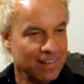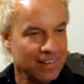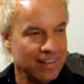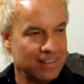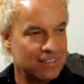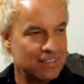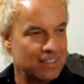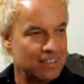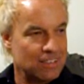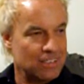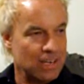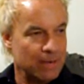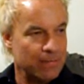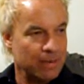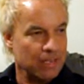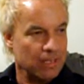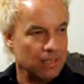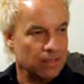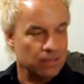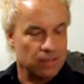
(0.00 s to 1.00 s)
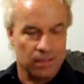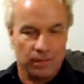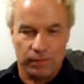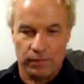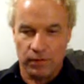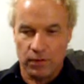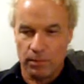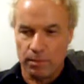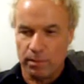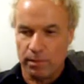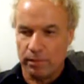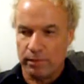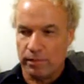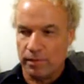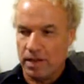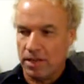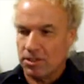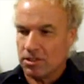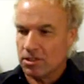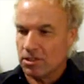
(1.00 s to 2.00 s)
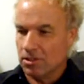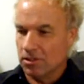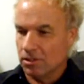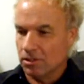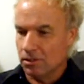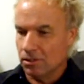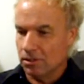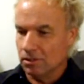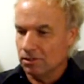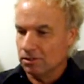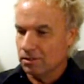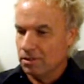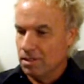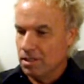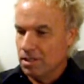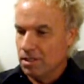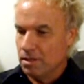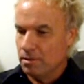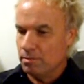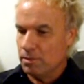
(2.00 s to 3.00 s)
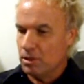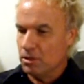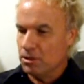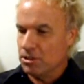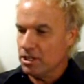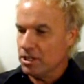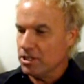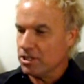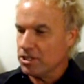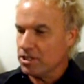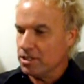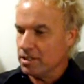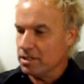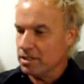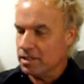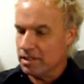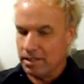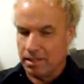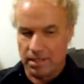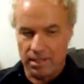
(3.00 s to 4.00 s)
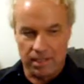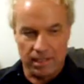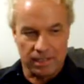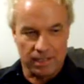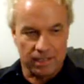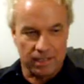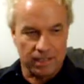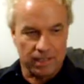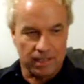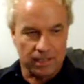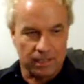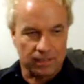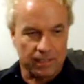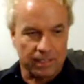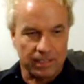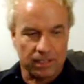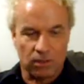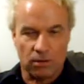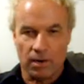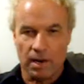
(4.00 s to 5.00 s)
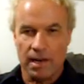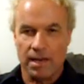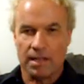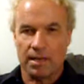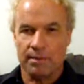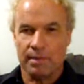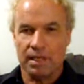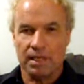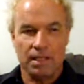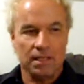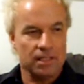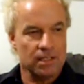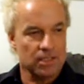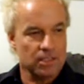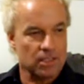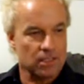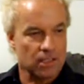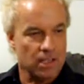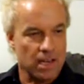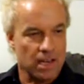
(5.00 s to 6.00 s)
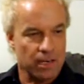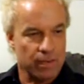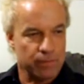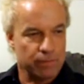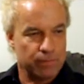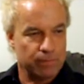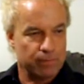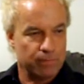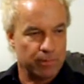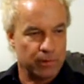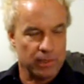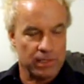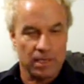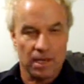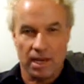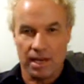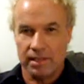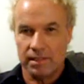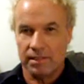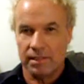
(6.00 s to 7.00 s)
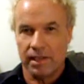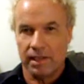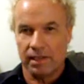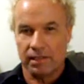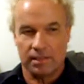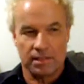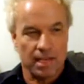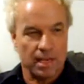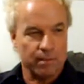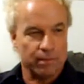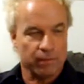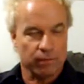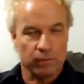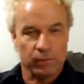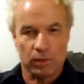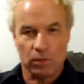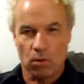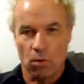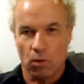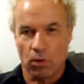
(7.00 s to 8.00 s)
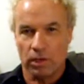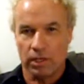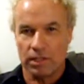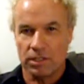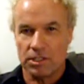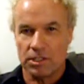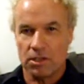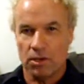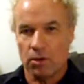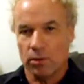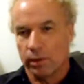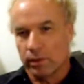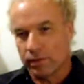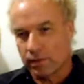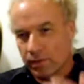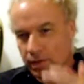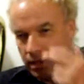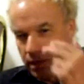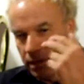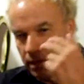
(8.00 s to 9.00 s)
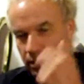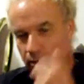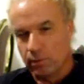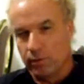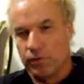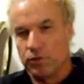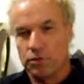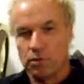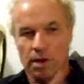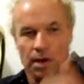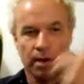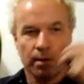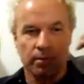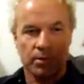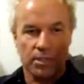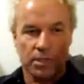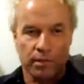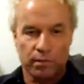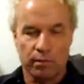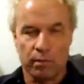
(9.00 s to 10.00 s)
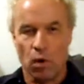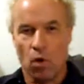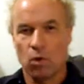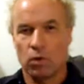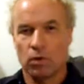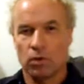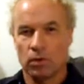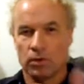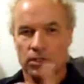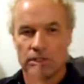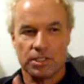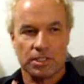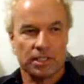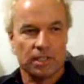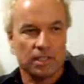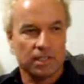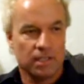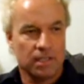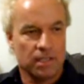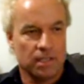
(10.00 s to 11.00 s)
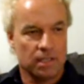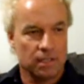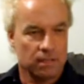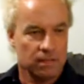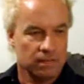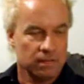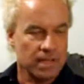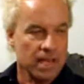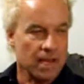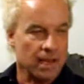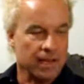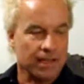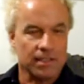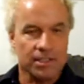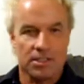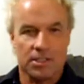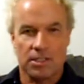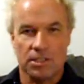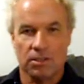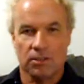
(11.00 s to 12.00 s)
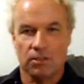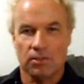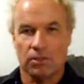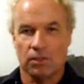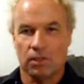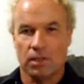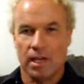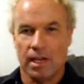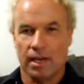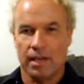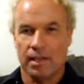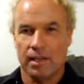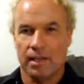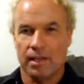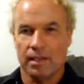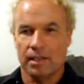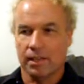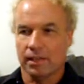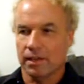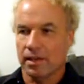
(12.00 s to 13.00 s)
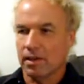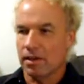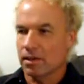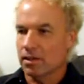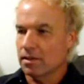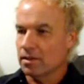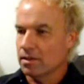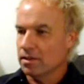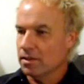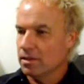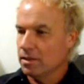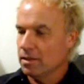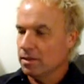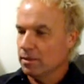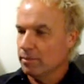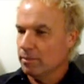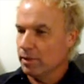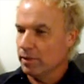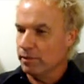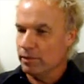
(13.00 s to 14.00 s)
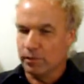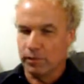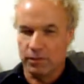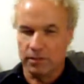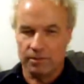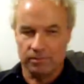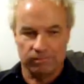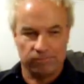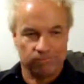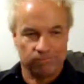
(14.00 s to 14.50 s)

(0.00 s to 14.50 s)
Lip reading: that's just, I mean, if you're a professional musician and like Craig, I mean, he does a lot of pretty high-tech type of recordings, you know, with drums and vocals, and yeah, I can see you're doing a lot of editing there. But for